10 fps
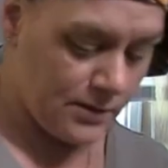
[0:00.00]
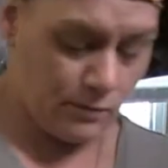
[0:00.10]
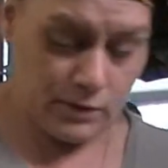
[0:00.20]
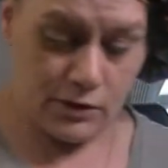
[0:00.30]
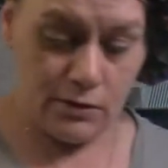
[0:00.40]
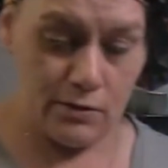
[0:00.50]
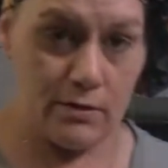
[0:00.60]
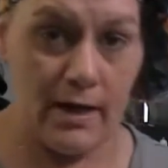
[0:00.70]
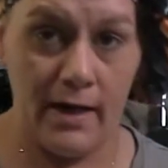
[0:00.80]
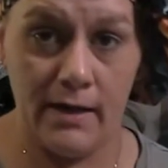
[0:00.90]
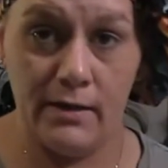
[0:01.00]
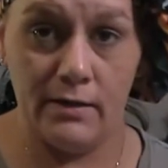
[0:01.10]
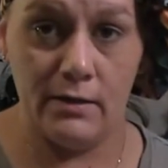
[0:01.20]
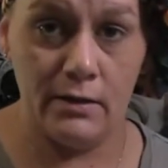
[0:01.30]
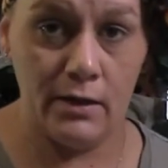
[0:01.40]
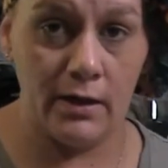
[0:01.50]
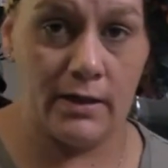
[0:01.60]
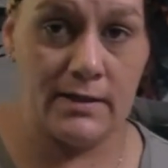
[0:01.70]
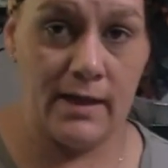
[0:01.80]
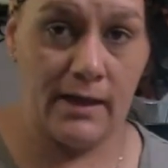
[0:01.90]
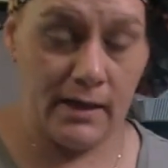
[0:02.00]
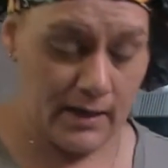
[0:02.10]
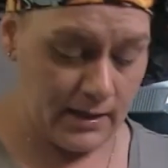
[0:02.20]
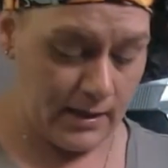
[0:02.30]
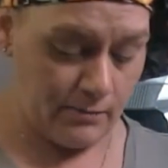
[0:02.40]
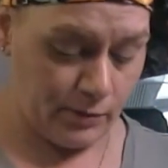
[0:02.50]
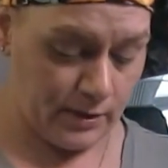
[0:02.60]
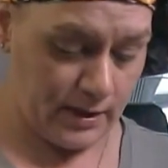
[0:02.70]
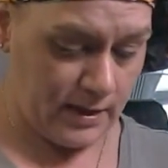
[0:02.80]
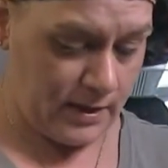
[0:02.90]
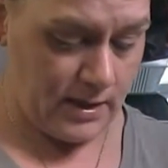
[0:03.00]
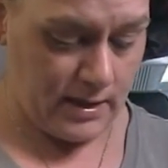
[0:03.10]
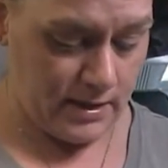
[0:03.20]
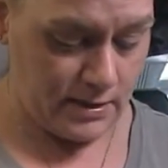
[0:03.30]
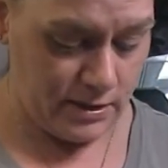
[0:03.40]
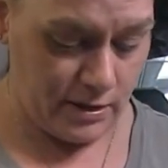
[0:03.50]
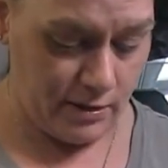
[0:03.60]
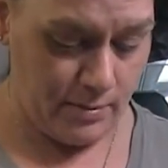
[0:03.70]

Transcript: Once you do that, you're going to take it and put it into your